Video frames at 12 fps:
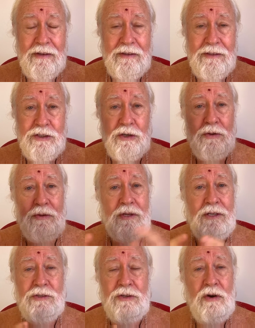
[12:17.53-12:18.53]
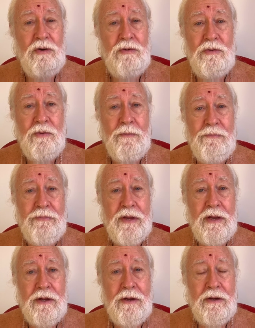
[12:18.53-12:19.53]
So there's no
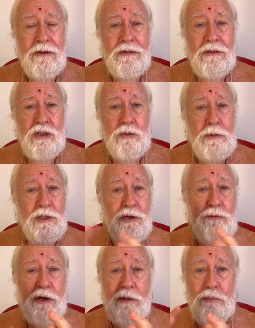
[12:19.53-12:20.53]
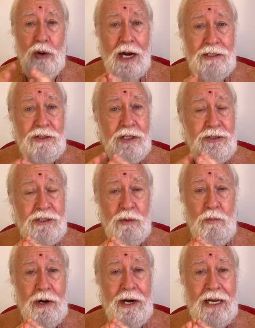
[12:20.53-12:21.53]
specific process that
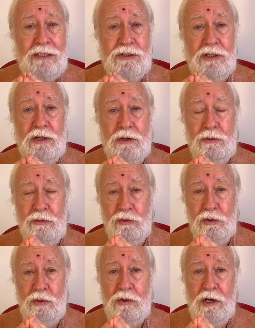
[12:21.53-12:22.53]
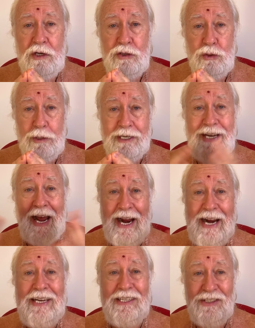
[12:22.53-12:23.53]
one has to go through to
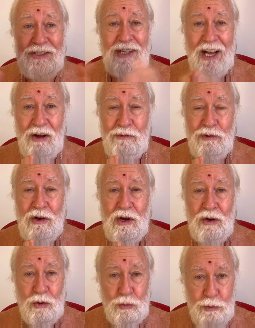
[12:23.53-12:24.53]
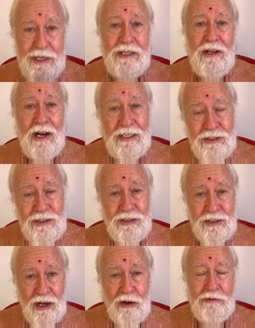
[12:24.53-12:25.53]
attain the self or realize the
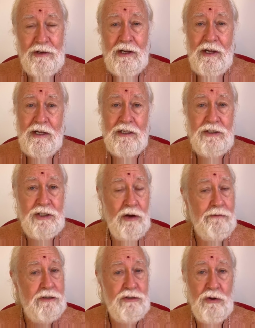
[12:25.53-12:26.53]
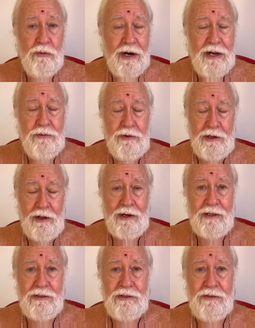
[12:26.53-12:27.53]
self, self is already
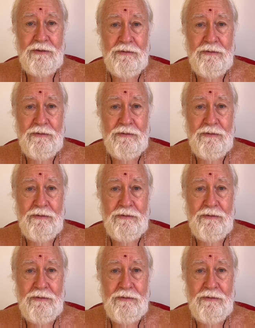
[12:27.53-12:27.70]
realized.